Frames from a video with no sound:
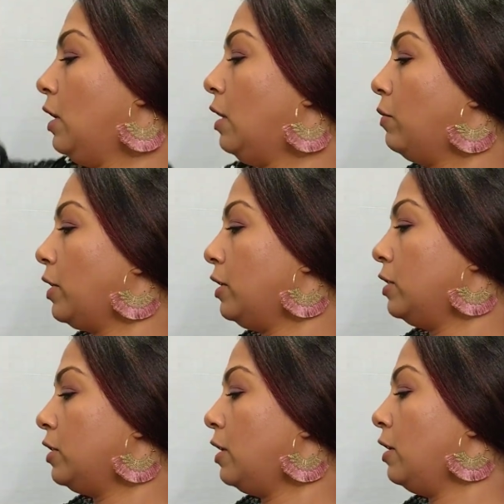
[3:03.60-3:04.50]
and we're going to
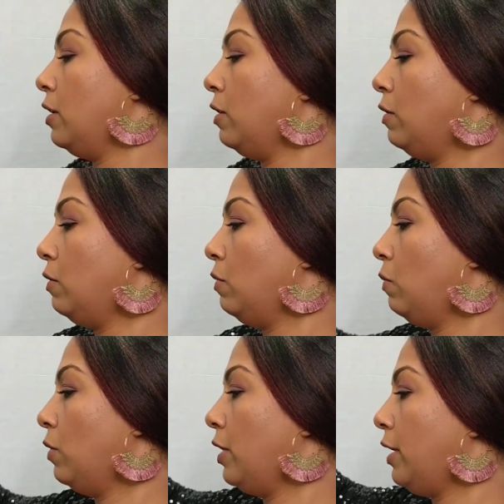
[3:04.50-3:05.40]
start
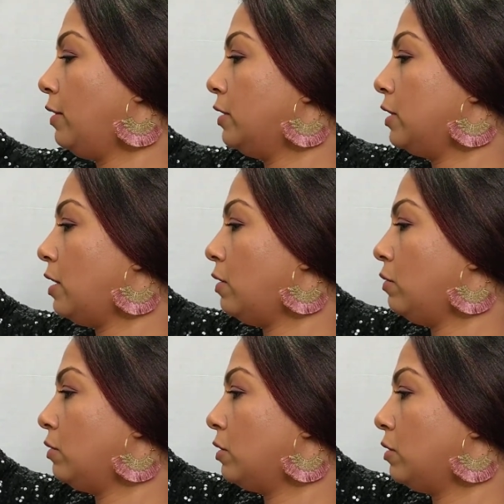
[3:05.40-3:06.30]
working this
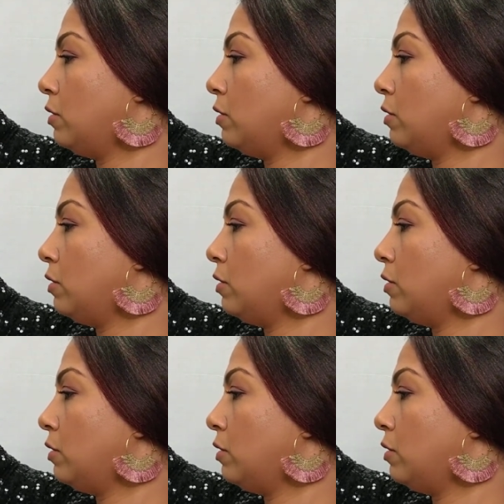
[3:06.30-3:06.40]
out